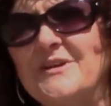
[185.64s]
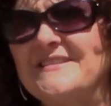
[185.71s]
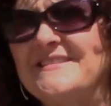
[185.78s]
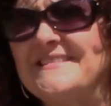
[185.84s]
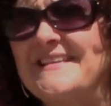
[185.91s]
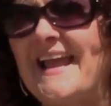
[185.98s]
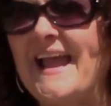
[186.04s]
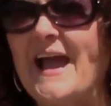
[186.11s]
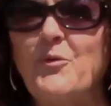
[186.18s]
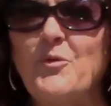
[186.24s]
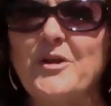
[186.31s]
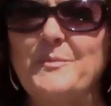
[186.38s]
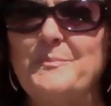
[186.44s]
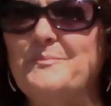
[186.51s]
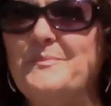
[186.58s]
to say, I
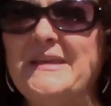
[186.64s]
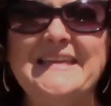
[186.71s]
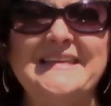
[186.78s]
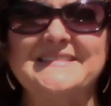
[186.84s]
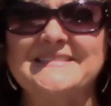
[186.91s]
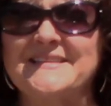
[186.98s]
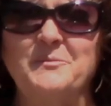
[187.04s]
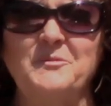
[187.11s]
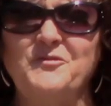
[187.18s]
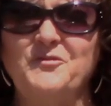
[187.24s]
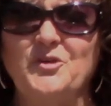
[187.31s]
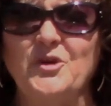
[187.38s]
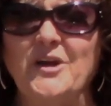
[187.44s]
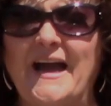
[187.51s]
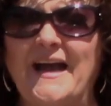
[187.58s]
want to meet some of
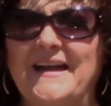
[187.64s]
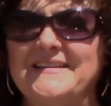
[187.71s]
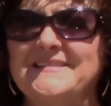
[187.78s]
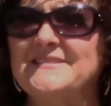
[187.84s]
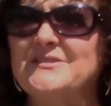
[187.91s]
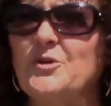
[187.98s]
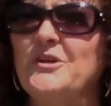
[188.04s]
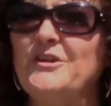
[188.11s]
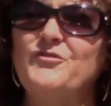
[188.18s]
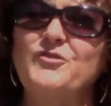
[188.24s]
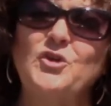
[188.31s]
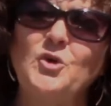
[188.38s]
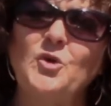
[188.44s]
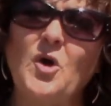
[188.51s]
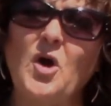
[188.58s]
you guys. So if
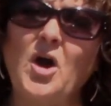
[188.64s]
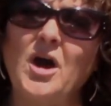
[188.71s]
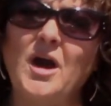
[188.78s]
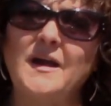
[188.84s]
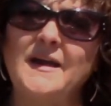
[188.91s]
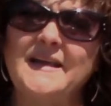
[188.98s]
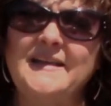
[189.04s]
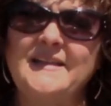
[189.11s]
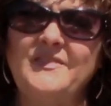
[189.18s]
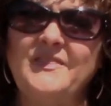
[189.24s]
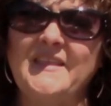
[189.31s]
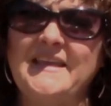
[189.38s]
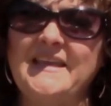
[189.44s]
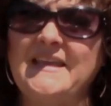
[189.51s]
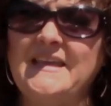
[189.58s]
you are in
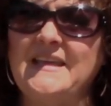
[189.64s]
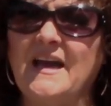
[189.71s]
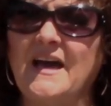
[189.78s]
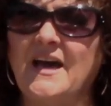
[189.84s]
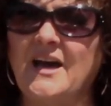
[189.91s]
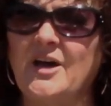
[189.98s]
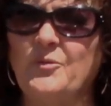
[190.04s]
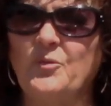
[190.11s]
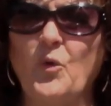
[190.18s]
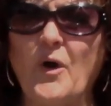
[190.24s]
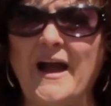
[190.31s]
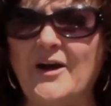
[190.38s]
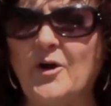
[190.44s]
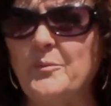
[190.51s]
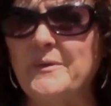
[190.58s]
the
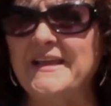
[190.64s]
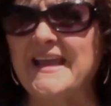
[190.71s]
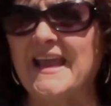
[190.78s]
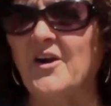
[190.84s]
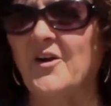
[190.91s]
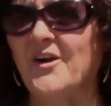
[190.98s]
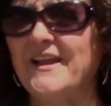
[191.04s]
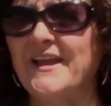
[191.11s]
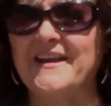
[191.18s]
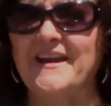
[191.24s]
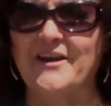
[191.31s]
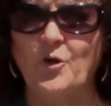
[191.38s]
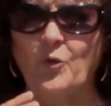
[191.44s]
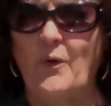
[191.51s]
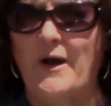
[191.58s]
Wyoming area, and I
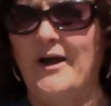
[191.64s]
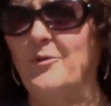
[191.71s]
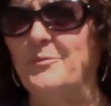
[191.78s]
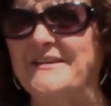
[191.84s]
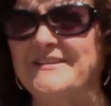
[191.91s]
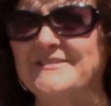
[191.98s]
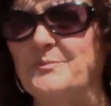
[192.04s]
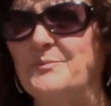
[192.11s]
know Wyoming's a